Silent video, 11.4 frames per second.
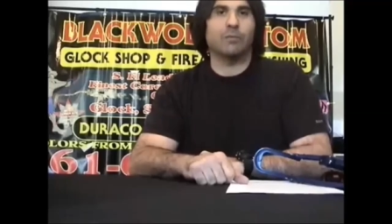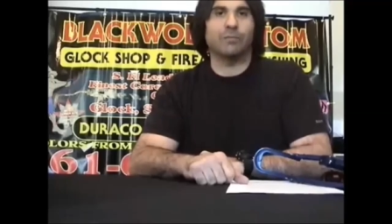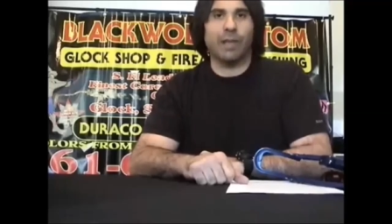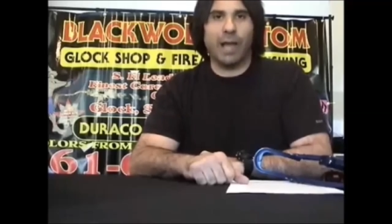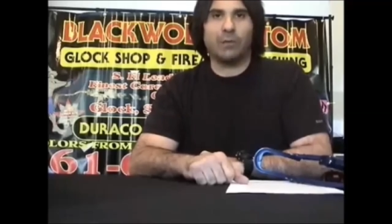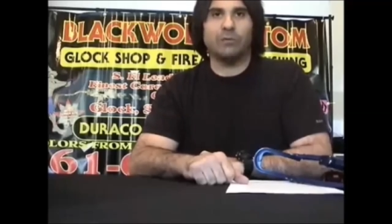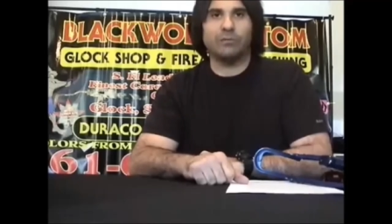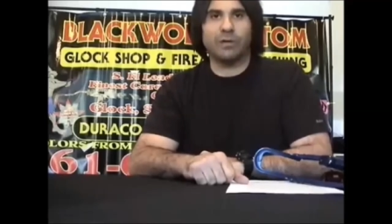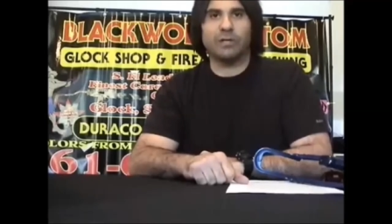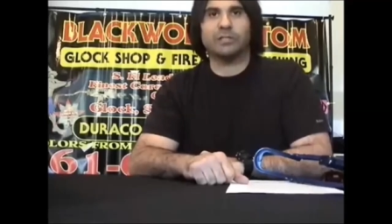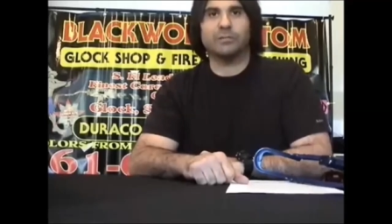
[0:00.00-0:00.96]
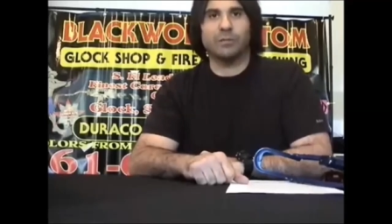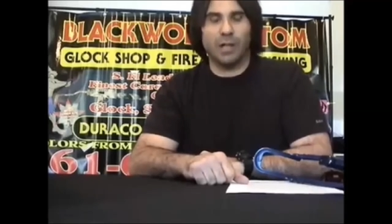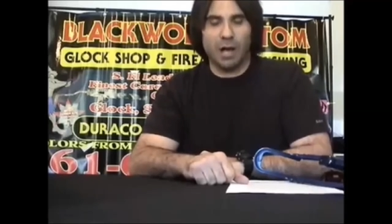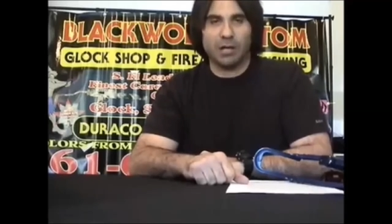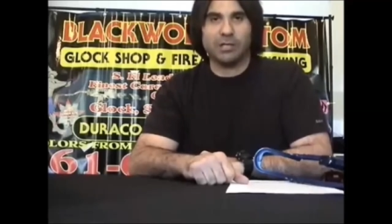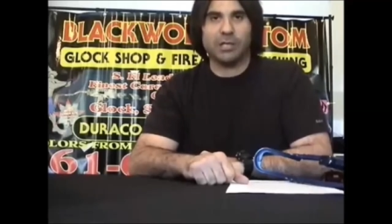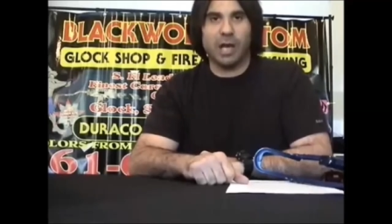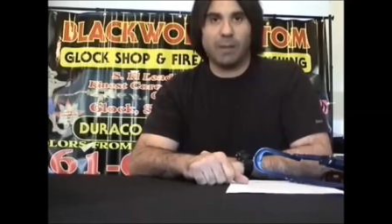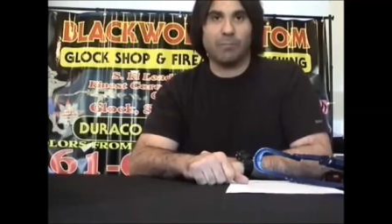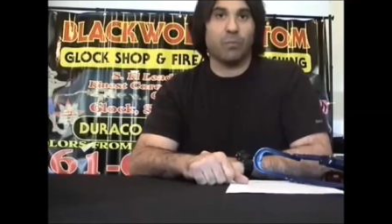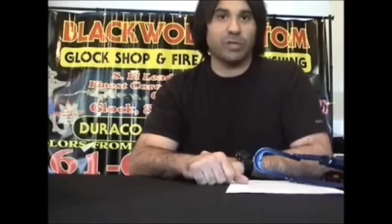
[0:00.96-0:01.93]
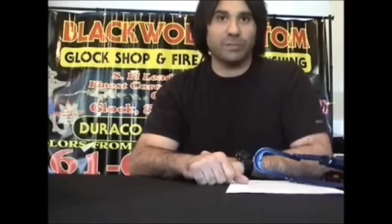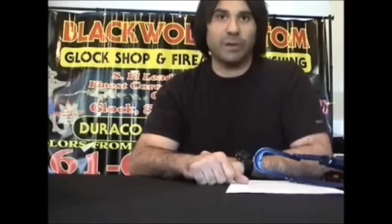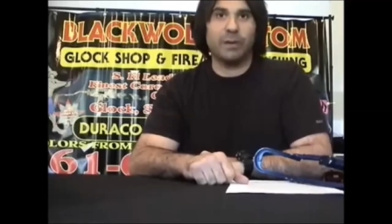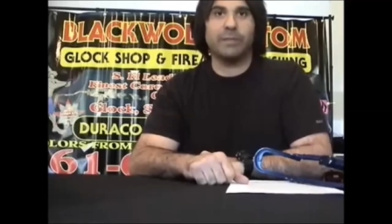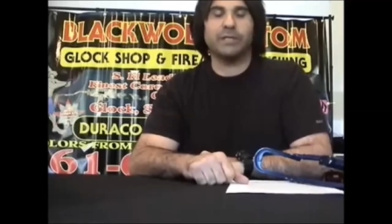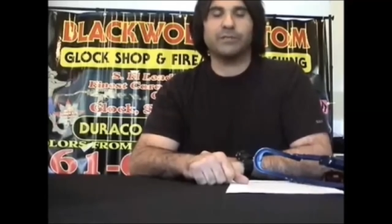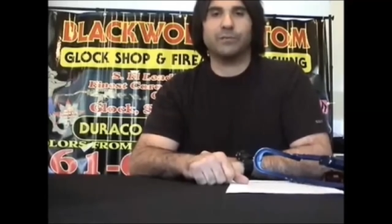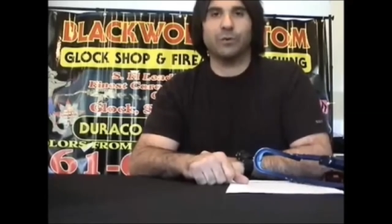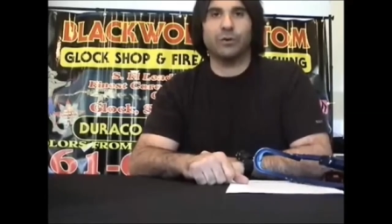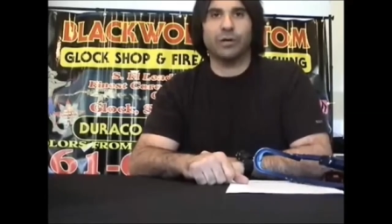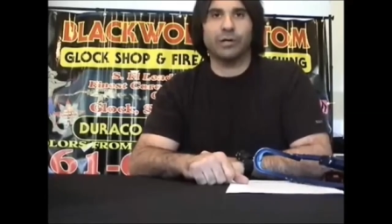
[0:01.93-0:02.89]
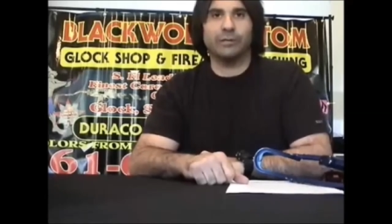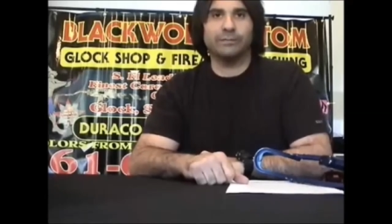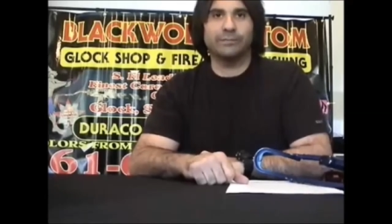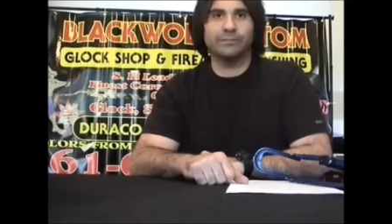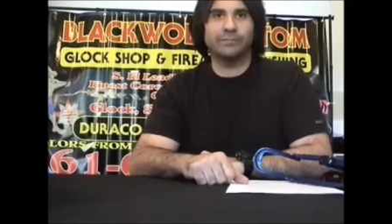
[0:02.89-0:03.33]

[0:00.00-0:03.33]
I'm with Blackwolf Custom Glock Shop, West Palm Beach, Florida.